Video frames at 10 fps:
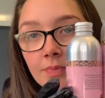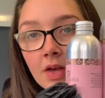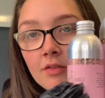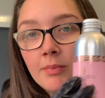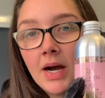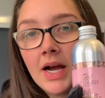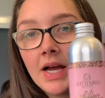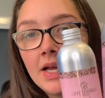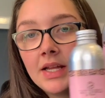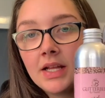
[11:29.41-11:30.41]
of
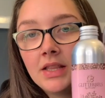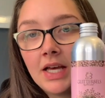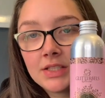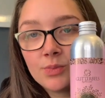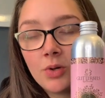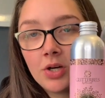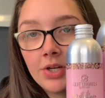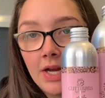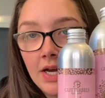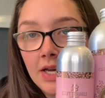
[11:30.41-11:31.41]
my last
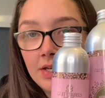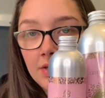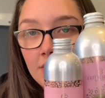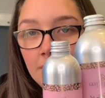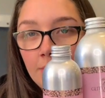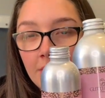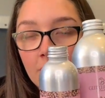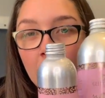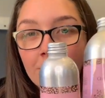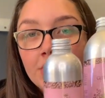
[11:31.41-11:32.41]
one and the
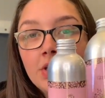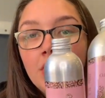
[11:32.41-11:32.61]
bigger one.